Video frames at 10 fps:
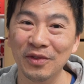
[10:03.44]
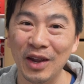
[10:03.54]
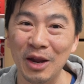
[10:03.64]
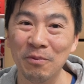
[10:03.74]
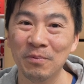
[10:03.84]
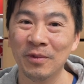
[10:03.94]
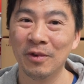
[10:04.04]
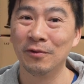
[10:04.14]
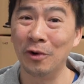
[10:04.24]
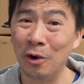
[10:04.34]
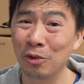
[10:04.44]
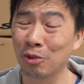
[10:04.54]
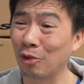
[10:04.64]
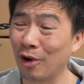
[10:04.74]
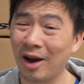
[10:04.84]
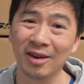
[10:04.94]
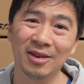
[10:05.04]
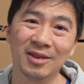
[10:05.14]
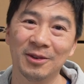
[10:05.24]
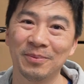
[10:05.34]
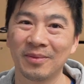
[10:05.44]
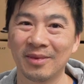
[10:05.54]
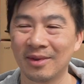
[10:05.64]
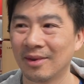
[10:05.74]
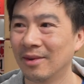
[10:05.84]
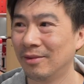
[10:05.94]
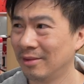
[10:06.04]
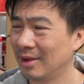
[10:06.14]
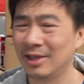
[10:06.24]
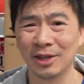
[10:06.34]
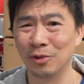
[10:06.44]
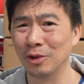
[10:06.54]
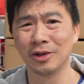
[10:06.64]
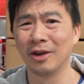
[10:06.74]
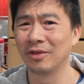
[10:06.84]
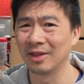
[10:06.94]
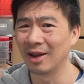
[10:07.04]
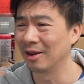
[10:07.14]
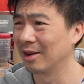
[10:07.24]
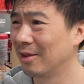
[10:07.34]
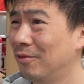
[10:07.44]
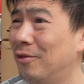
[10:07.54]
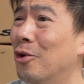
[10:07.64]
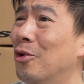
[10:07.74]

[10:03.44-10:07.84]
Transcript: name, Full Throttle. Just rolls off the tongue, Full